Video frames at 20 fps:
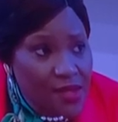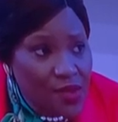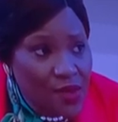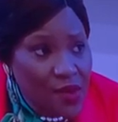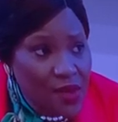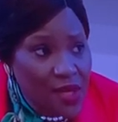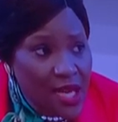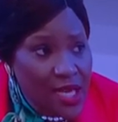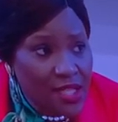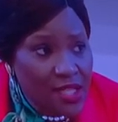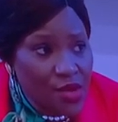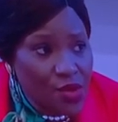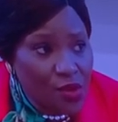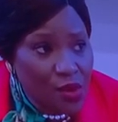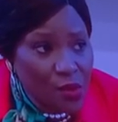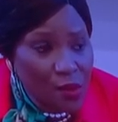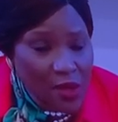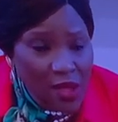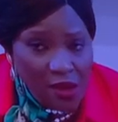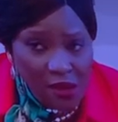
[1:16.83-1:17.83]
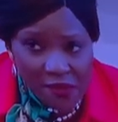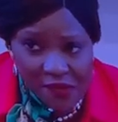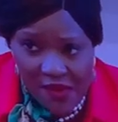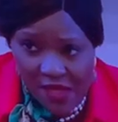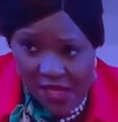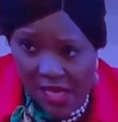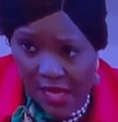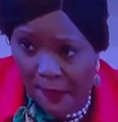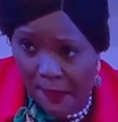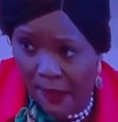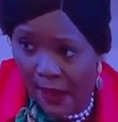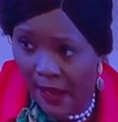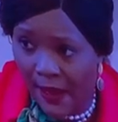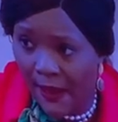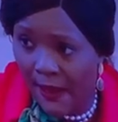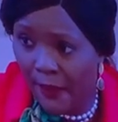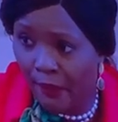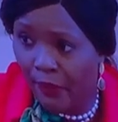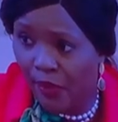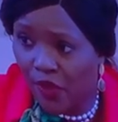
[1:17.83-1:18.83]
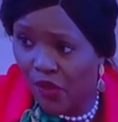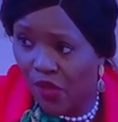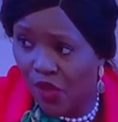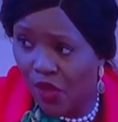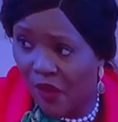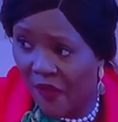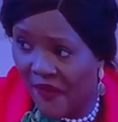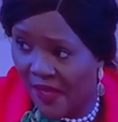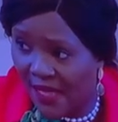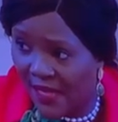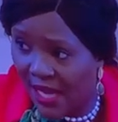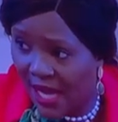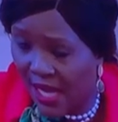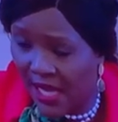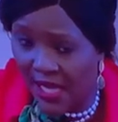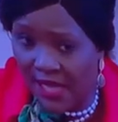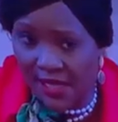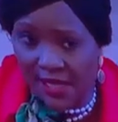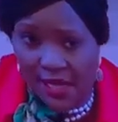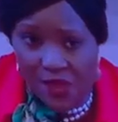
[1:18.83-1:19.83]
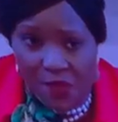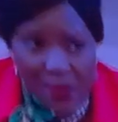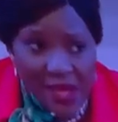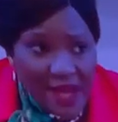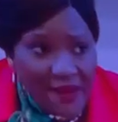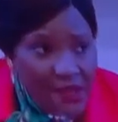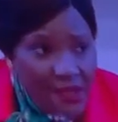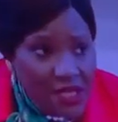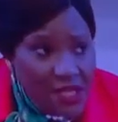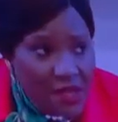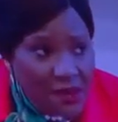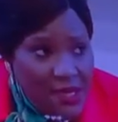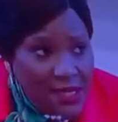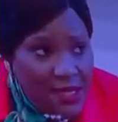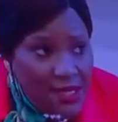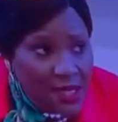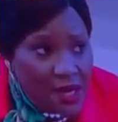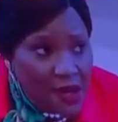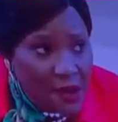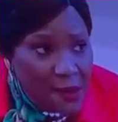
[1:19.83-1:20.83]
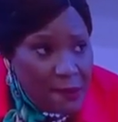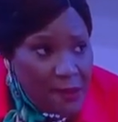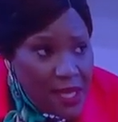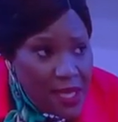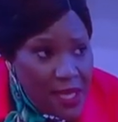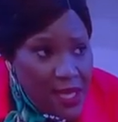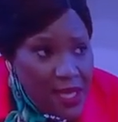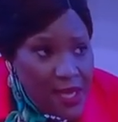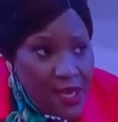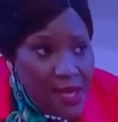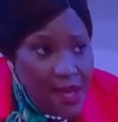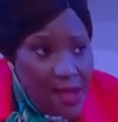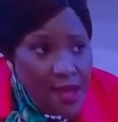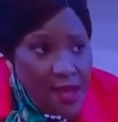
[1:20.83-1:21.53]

connecting to the work of SIPA, building on the science that we have under SDRP,